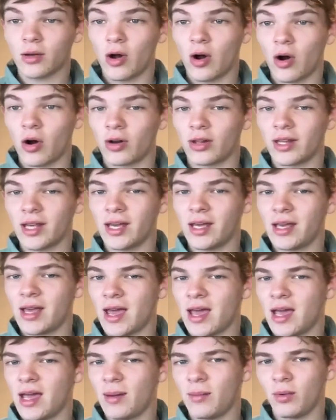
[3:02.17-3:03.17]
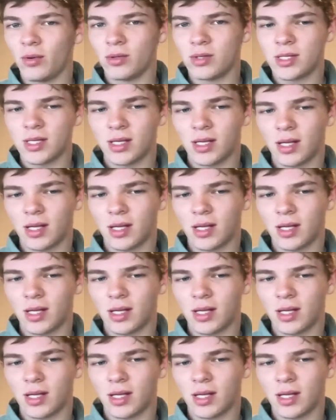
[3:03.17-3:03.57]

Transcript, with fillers: Are they able to